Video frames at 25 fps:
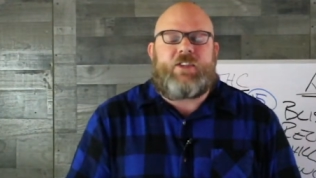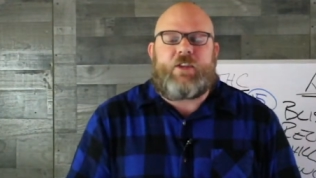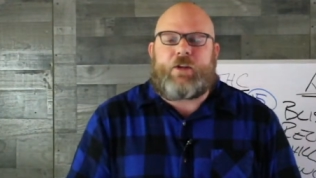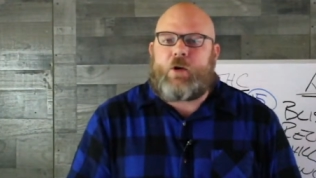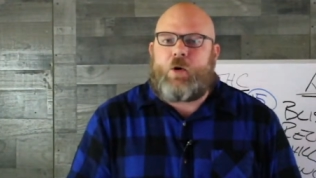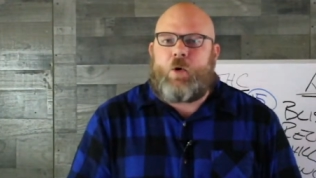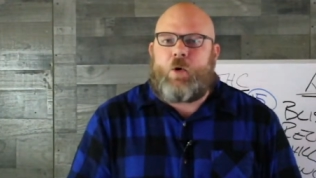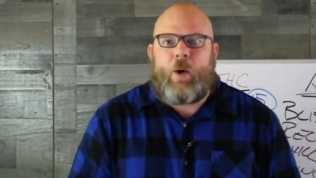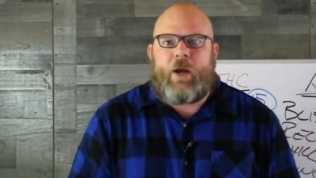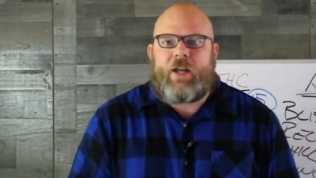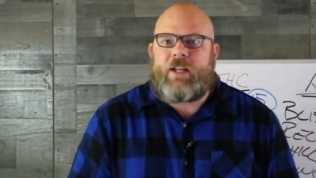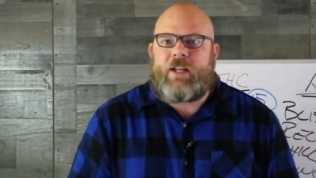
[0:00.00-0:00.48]

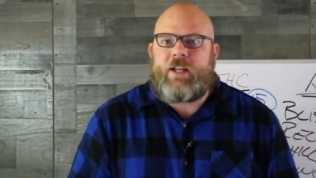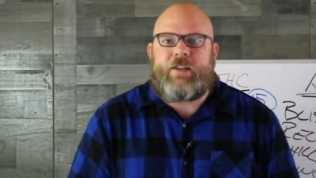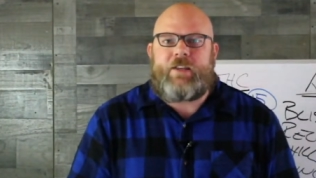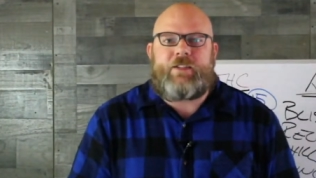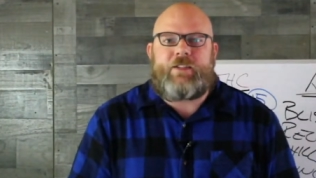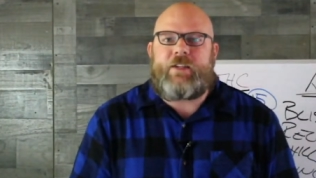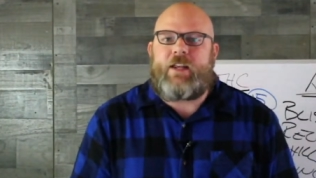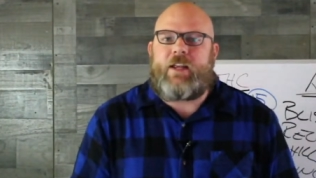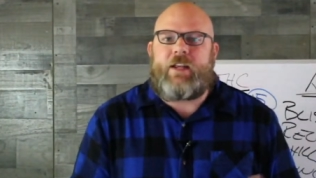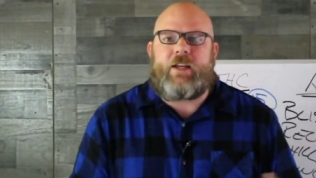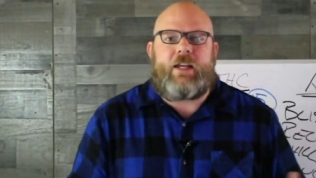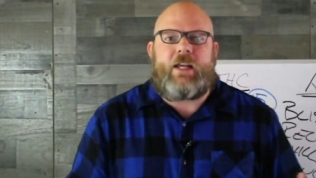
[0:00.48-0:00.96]

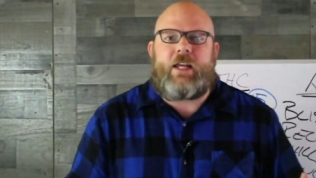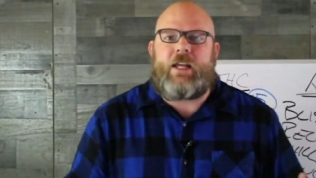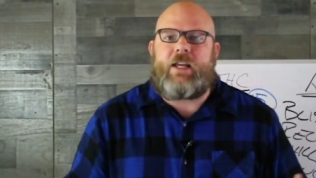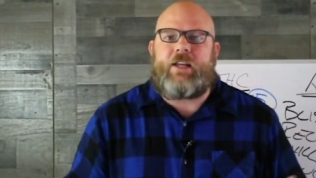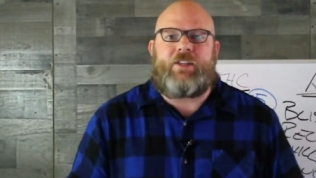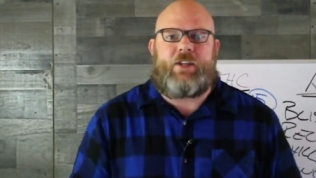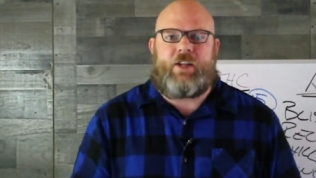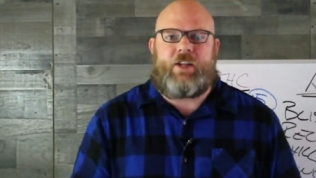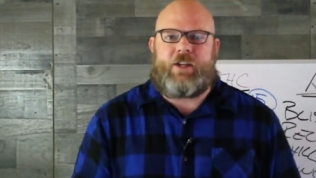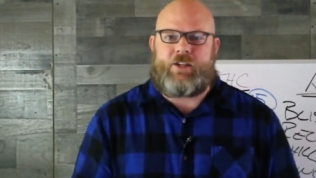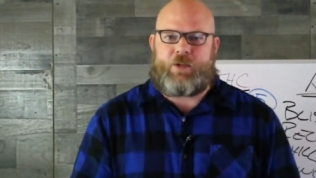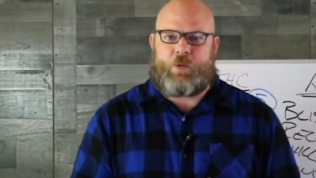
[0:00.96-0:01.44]
quickest and
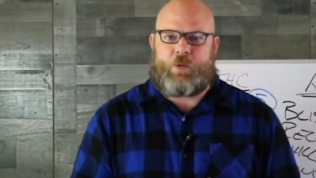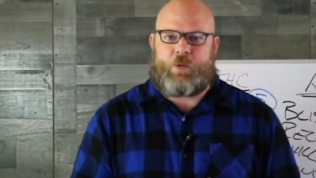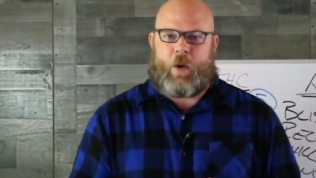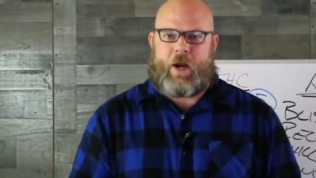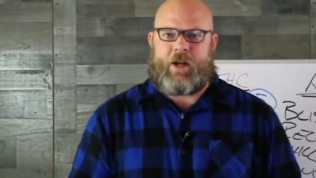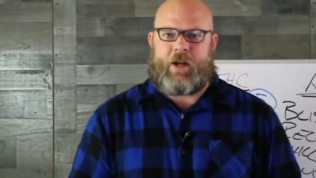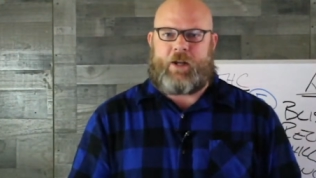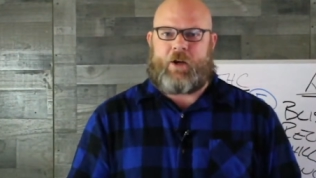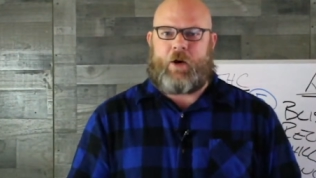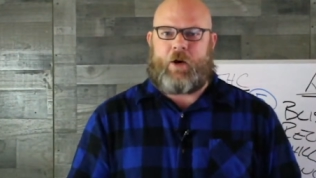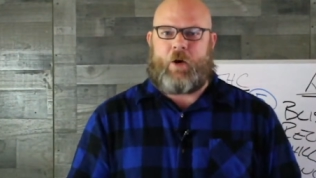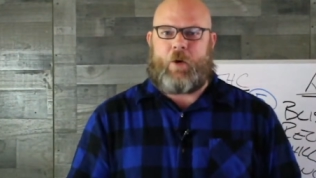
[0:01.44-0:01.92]
easiest way
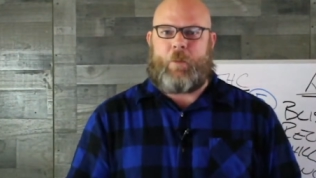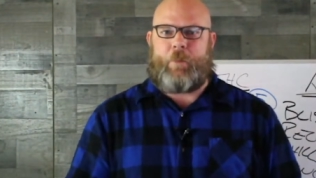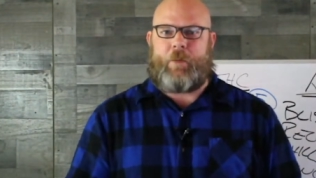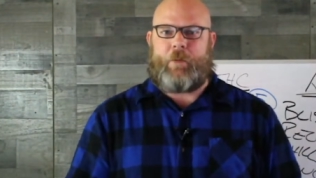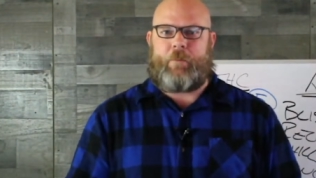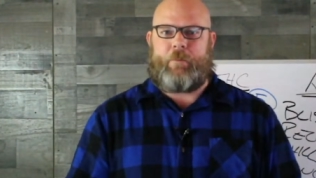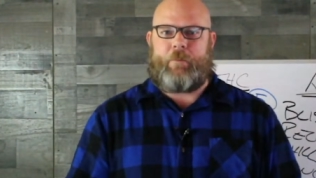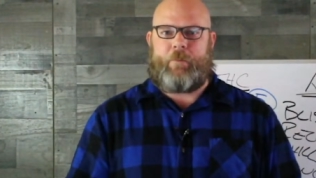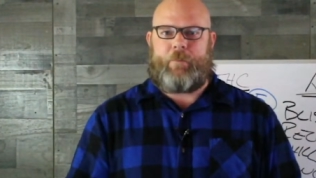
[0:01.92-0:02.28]
to cope